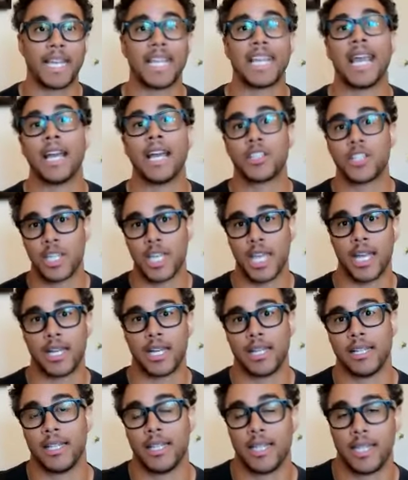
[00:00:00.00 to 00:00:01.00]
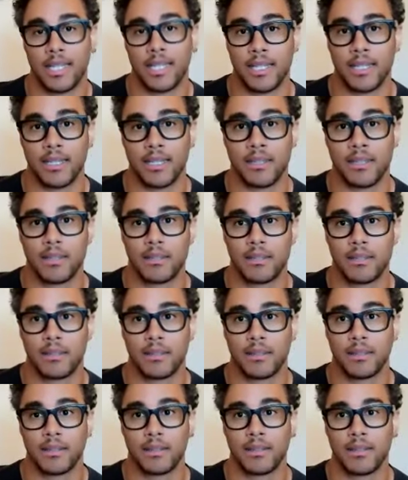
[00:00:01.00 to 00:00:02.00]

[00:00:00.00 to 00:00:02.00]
getting educated in